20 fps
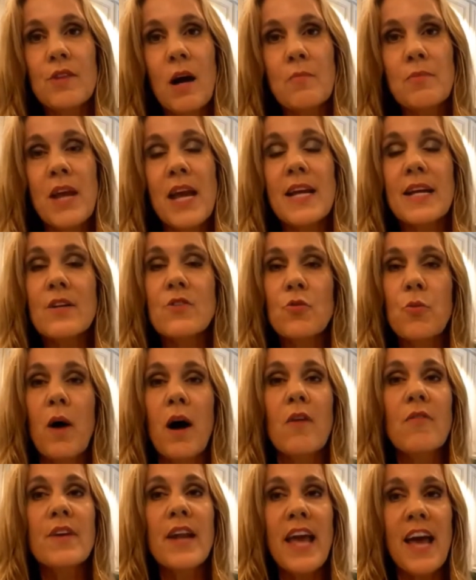I'm taking
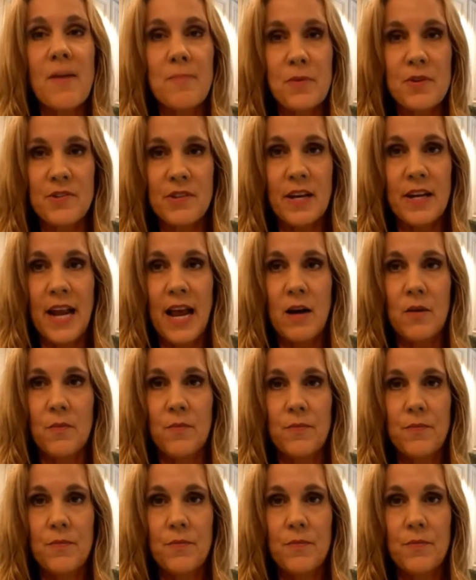12.5% out.